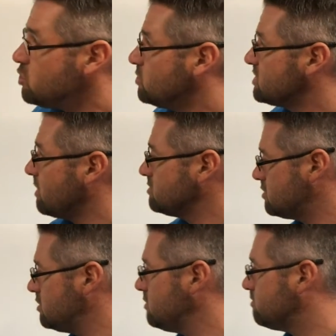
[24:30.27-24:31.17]
You
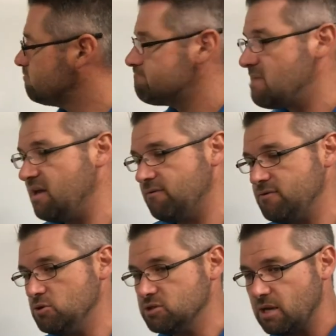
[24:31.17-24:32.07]
substitute.
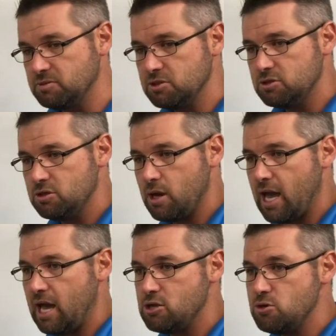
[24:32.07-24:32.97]
If you
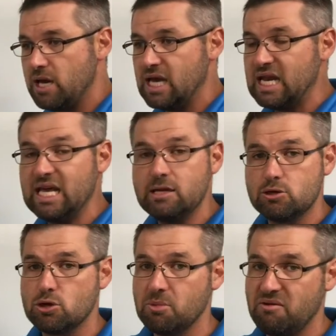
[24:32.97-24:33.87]
substitute and you get an
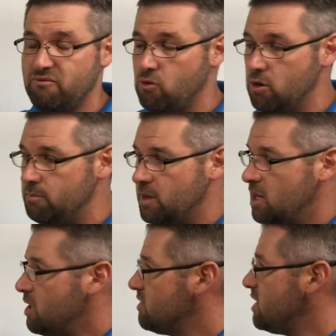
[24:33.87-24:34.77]
indeterminate form,
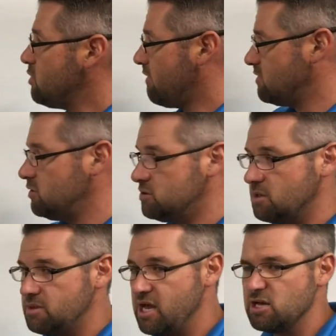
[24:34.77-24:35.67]
then you have to do
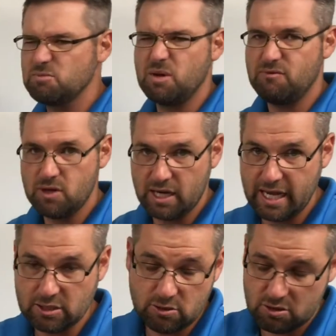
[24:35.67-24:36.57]
something else. But if you get an
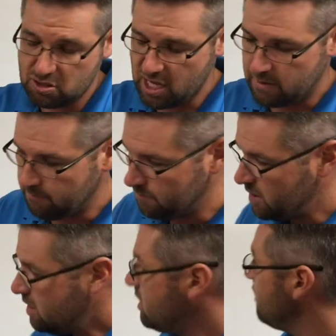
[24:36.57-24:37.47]
answer, you're done.
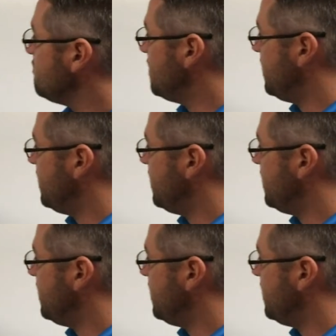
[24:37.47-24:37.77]
If you